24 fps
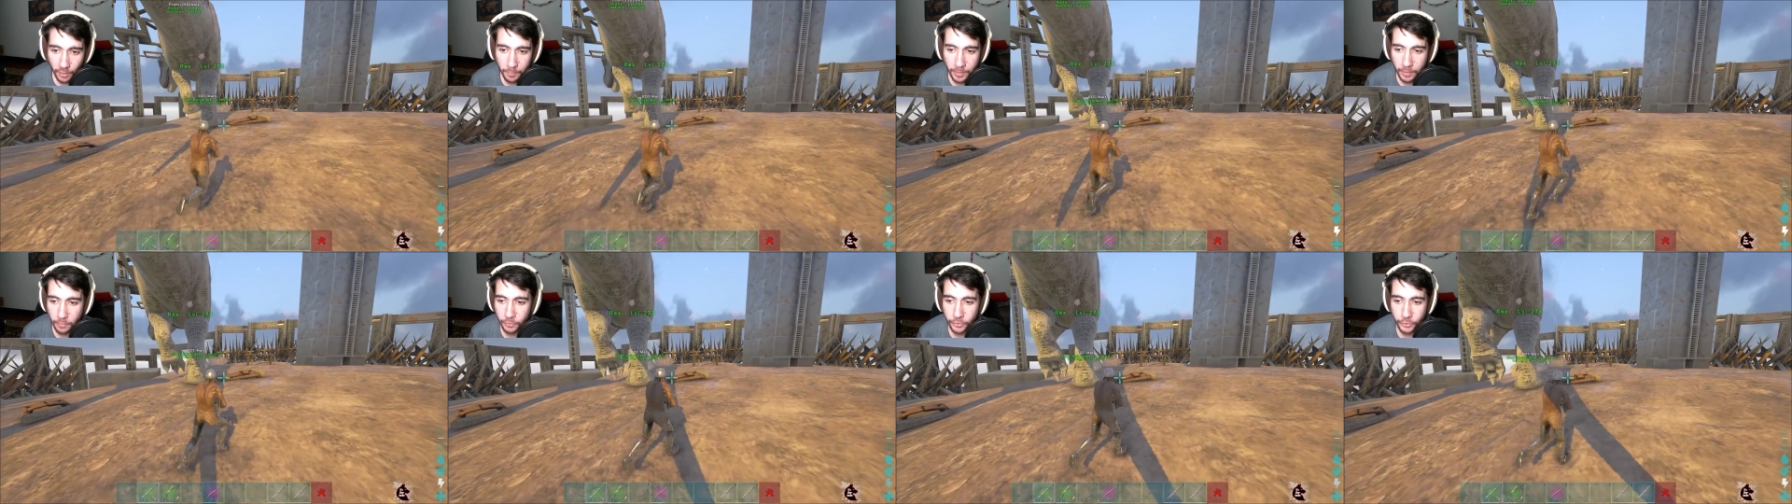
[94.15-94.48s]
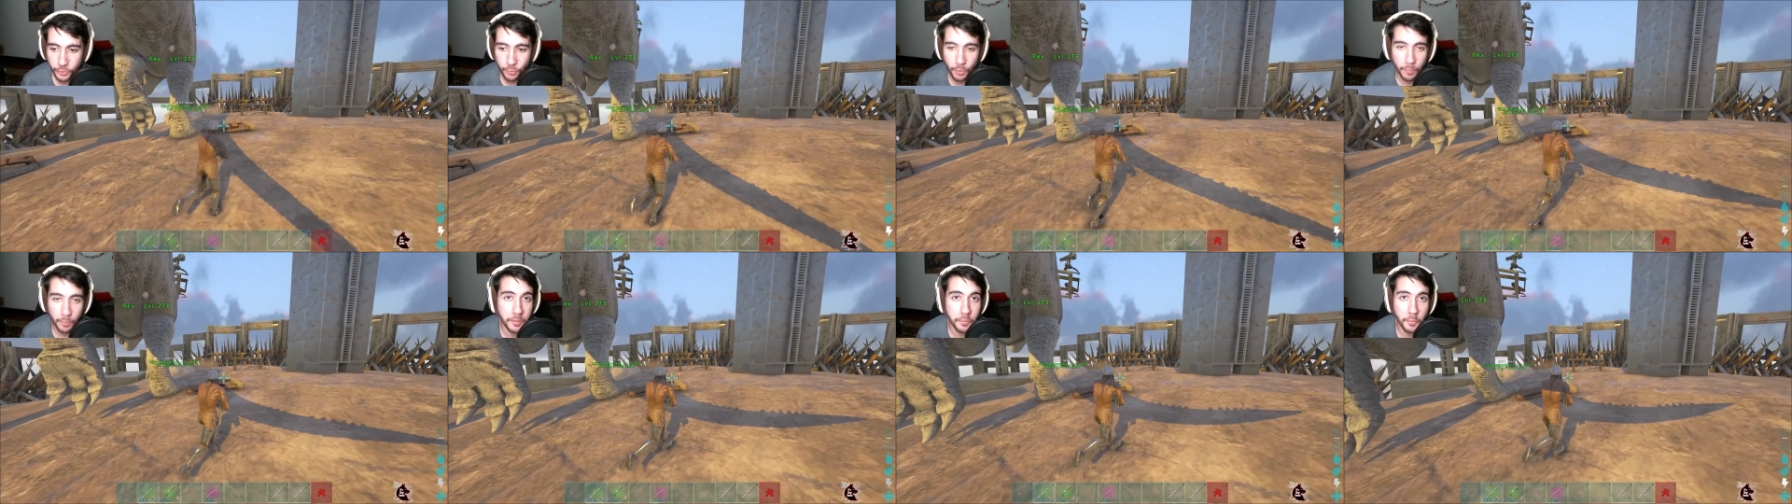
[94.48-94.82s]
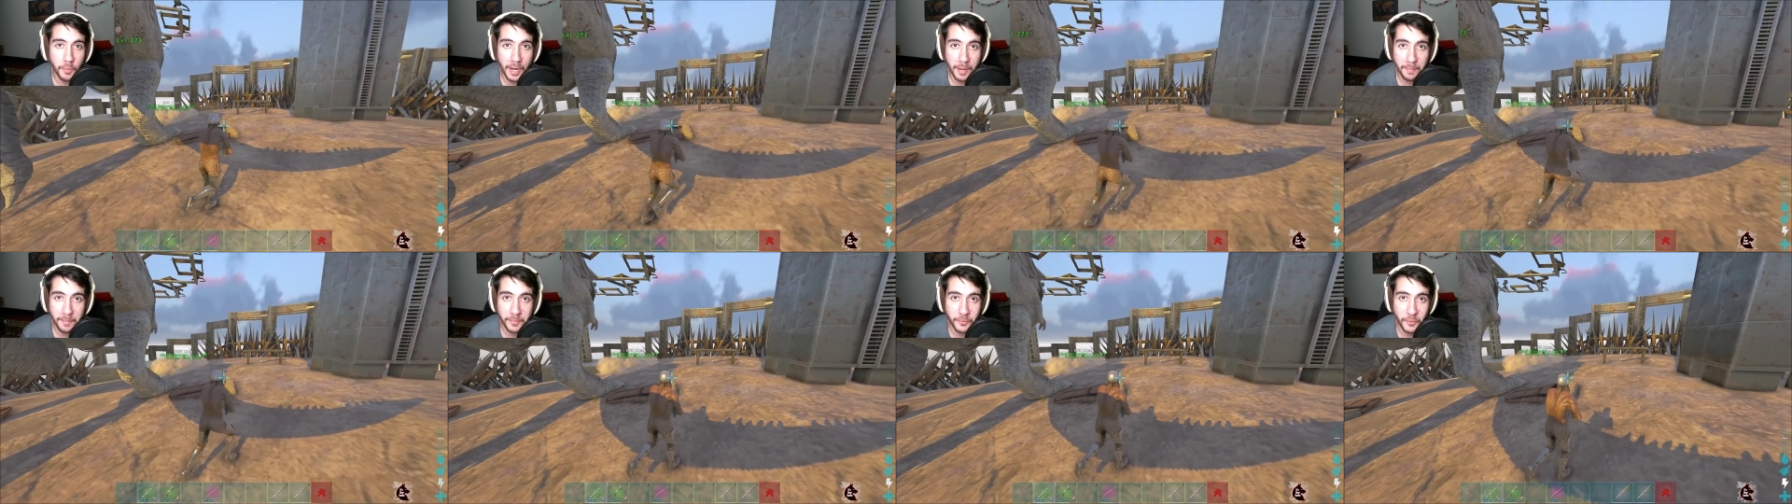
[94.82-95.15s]
People just want me
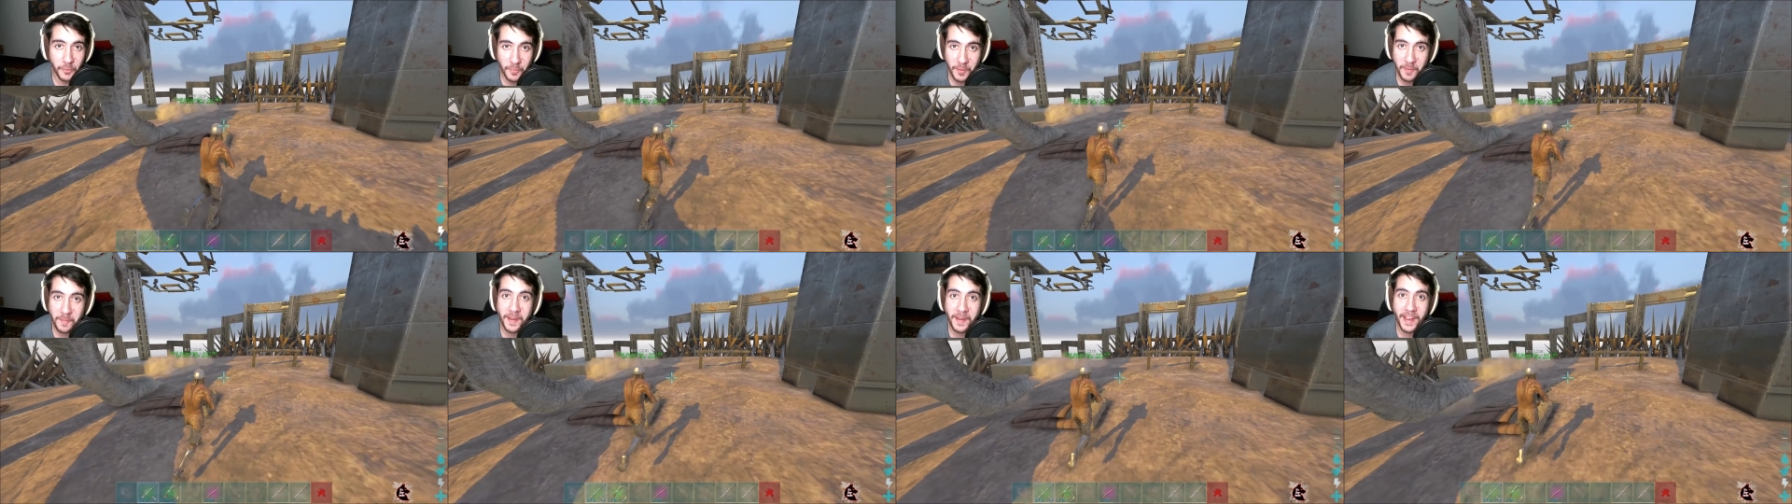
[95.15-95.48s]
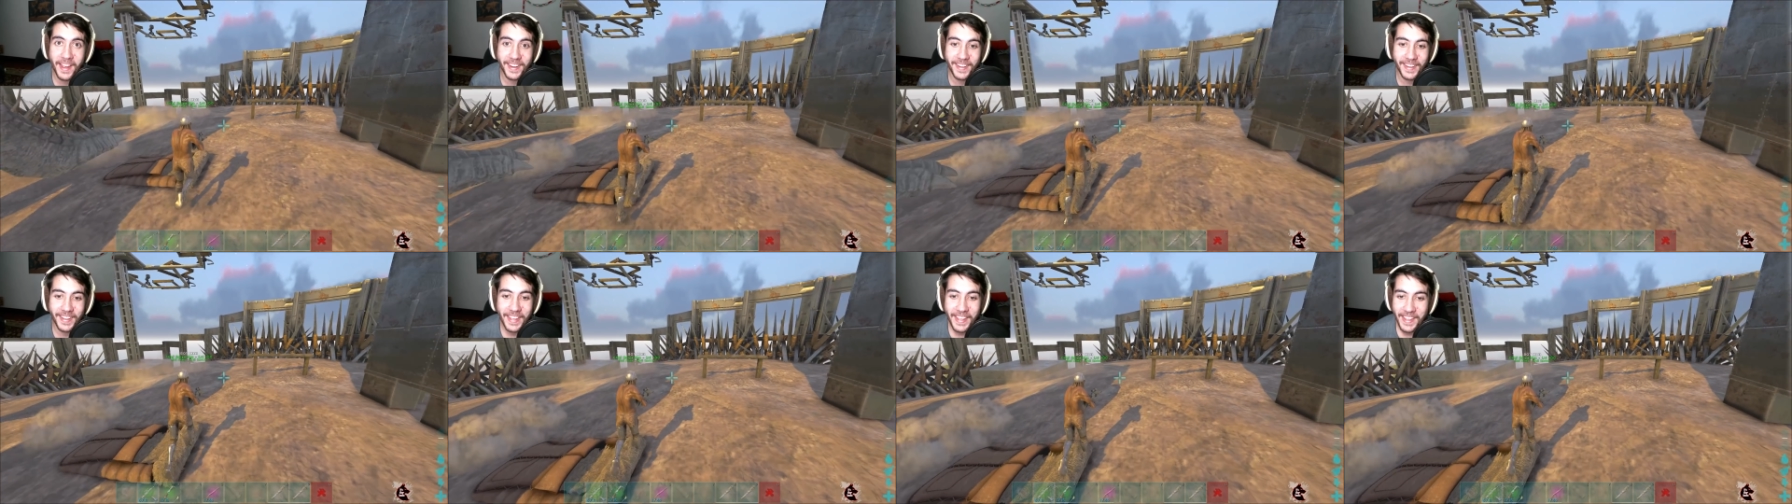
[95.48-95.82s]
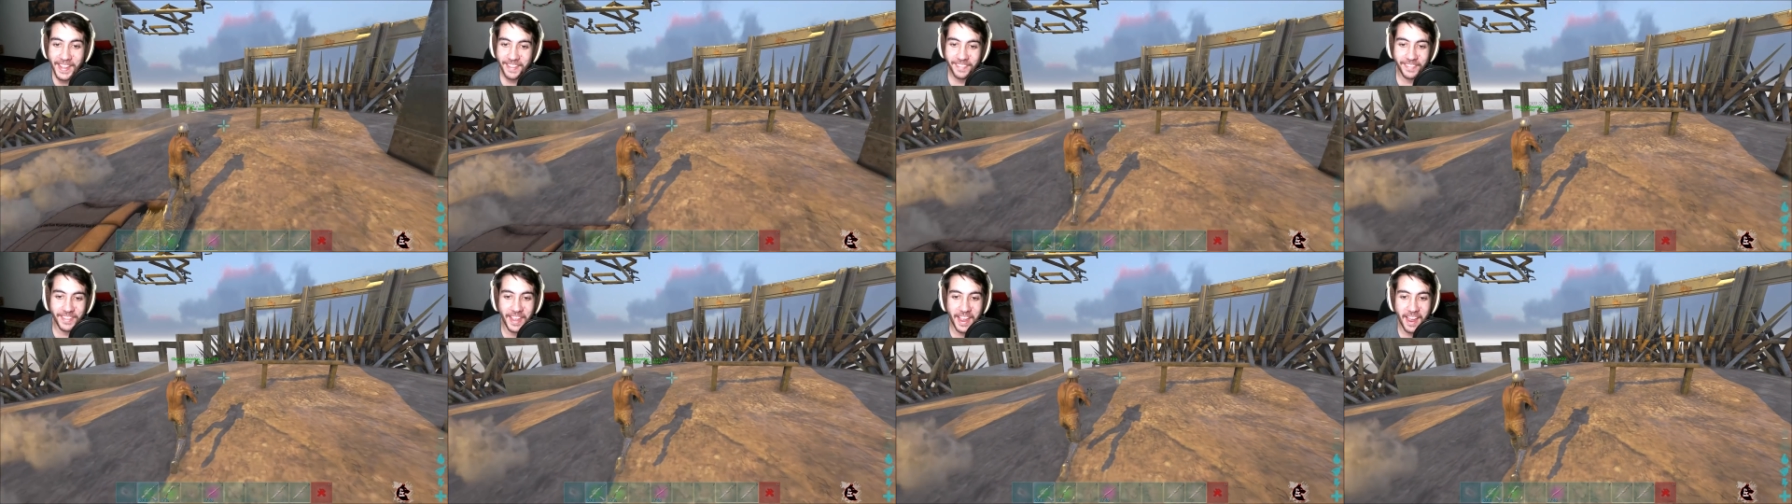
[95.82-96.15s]
wipe super bad.
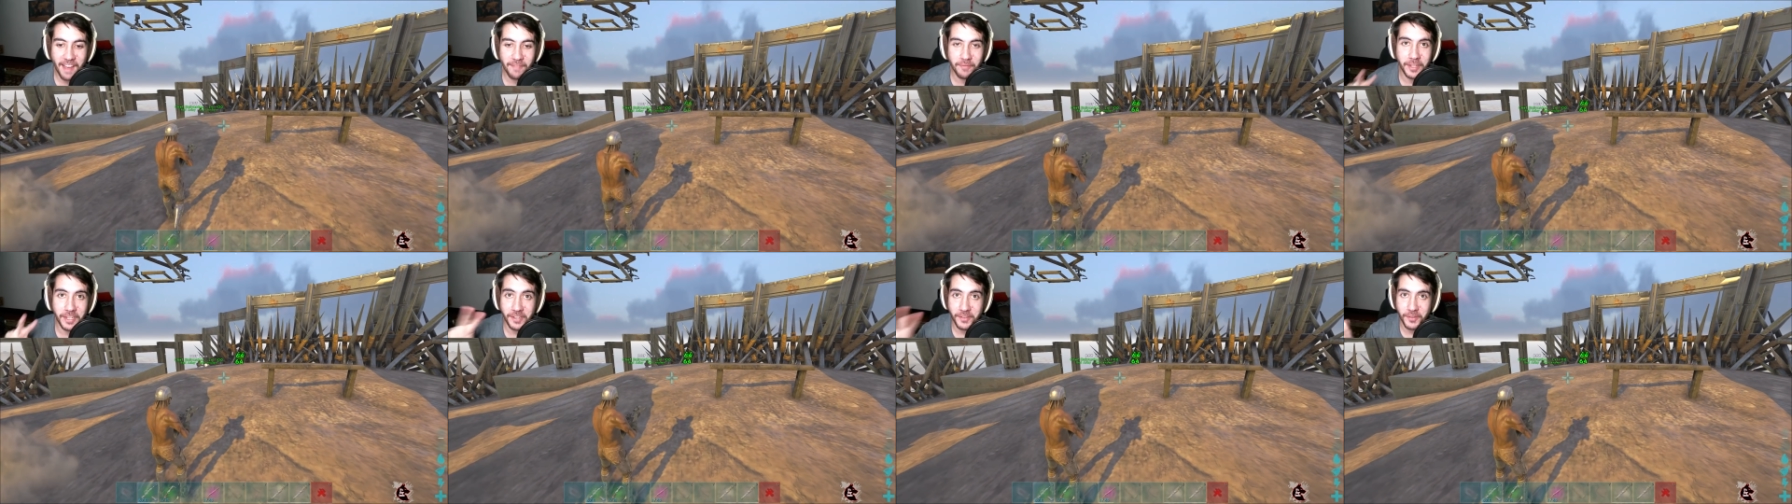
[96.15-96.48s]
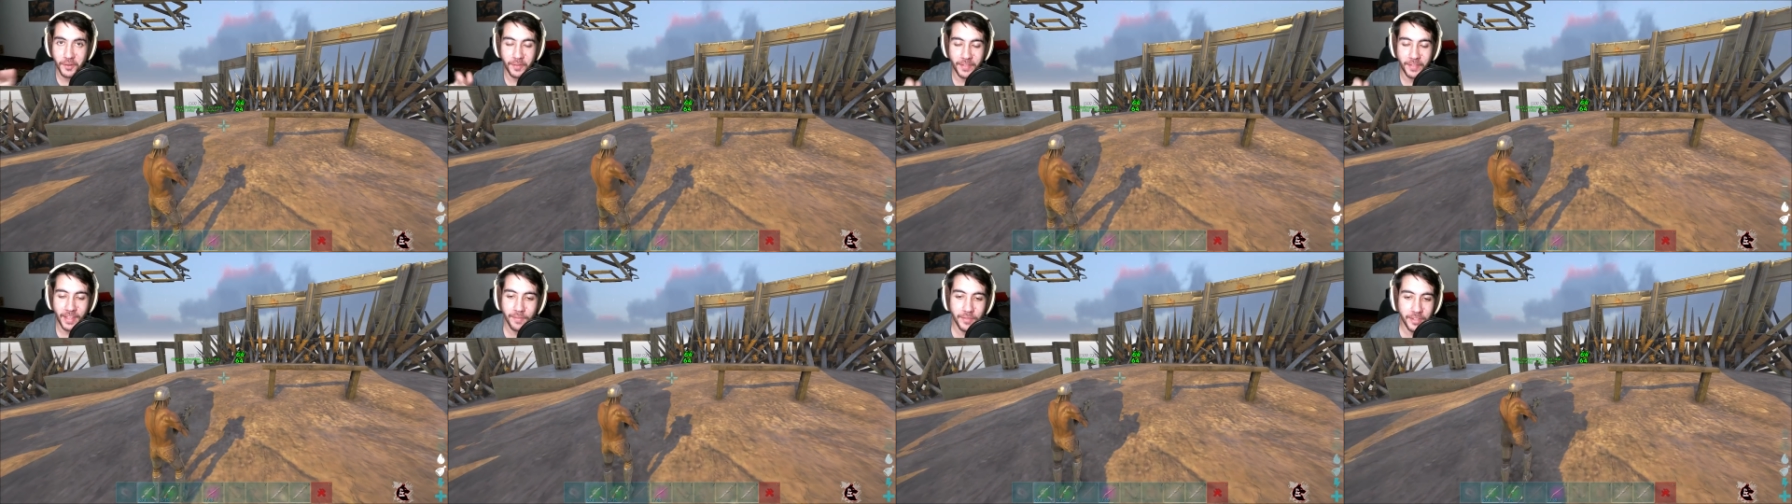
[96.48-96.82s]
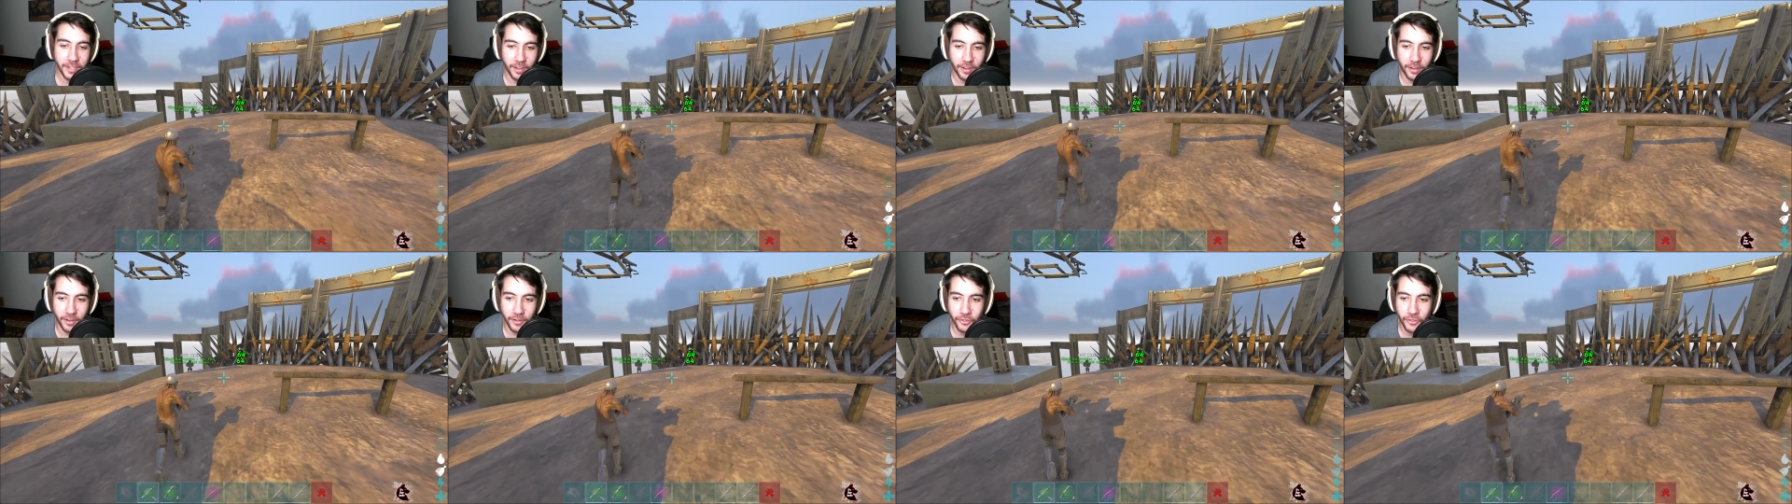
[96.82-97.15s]
They have like they have
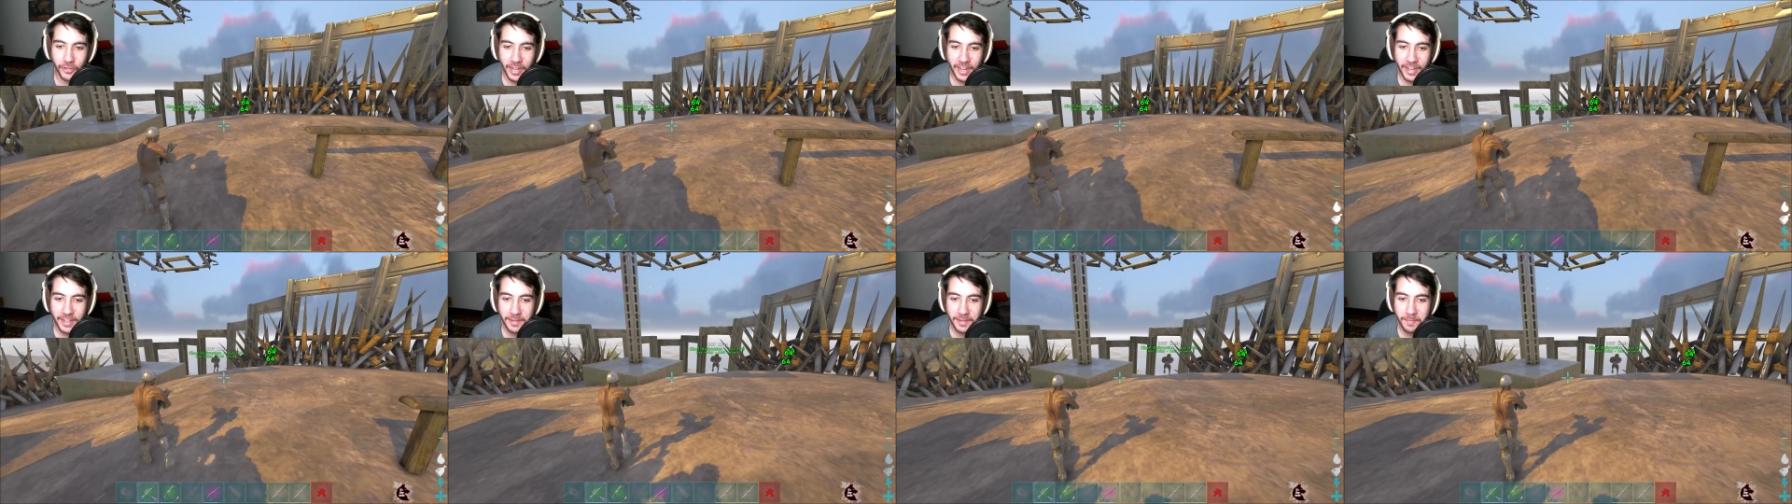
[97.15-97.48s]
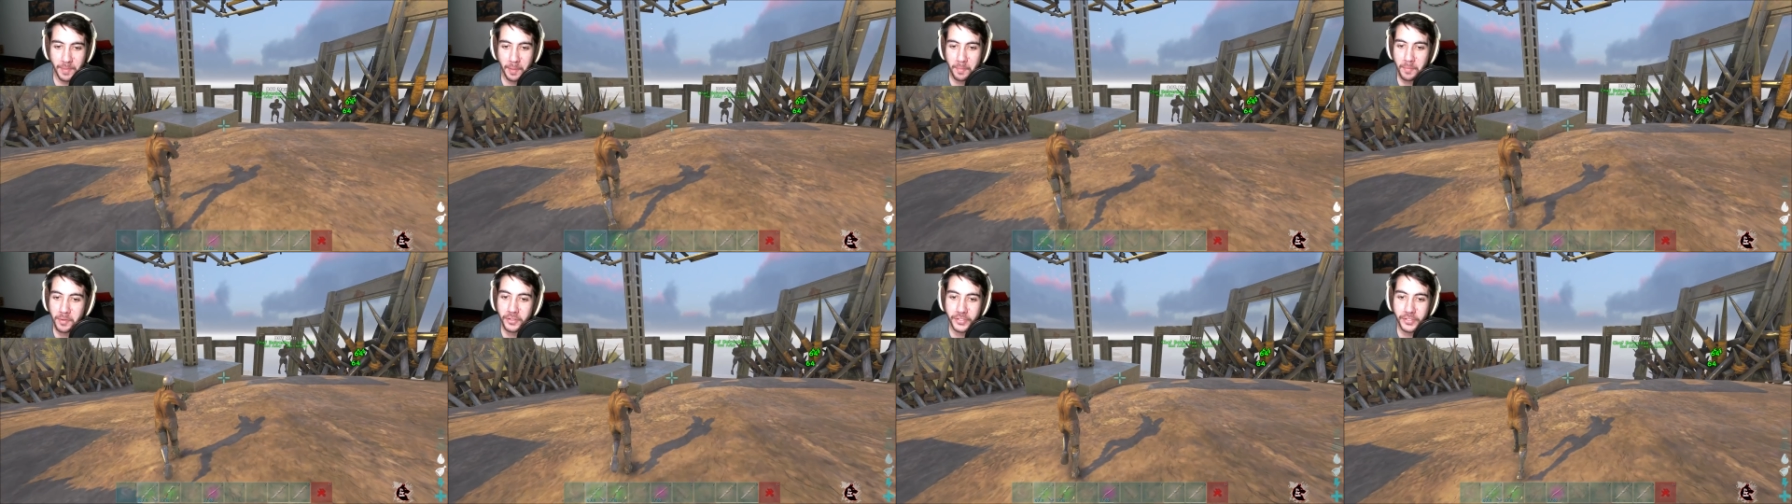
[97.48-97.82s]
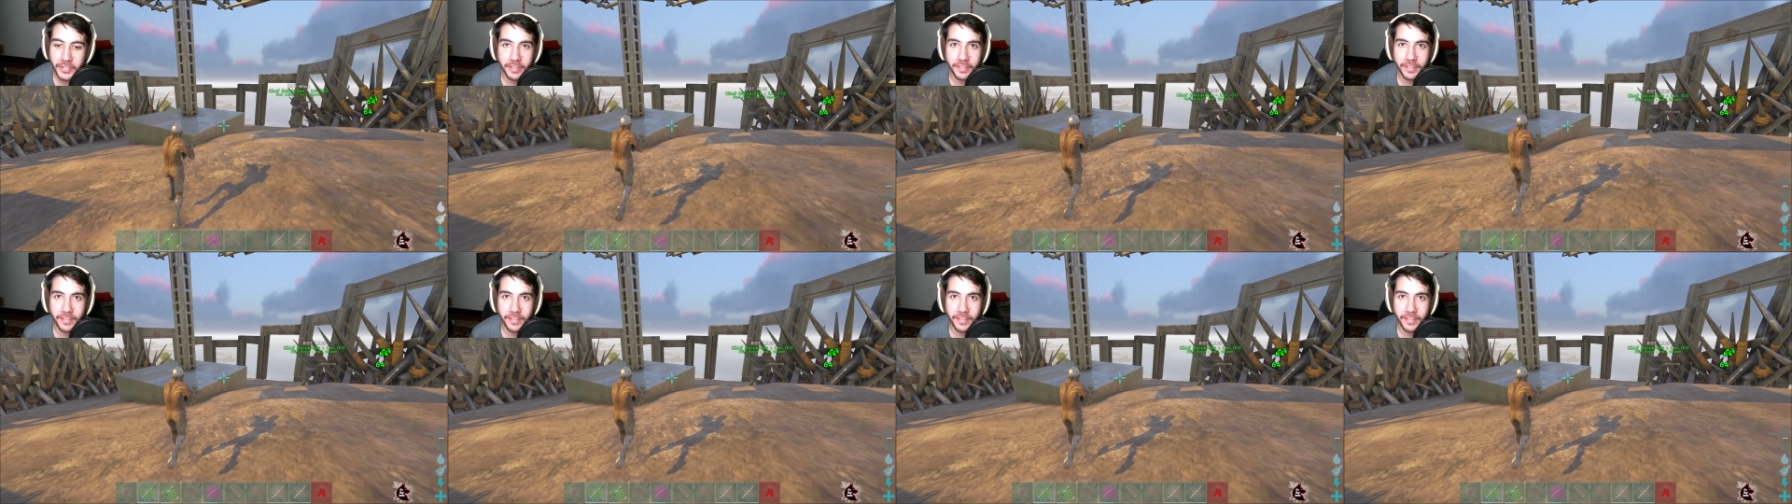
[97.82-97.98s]
like 180 members,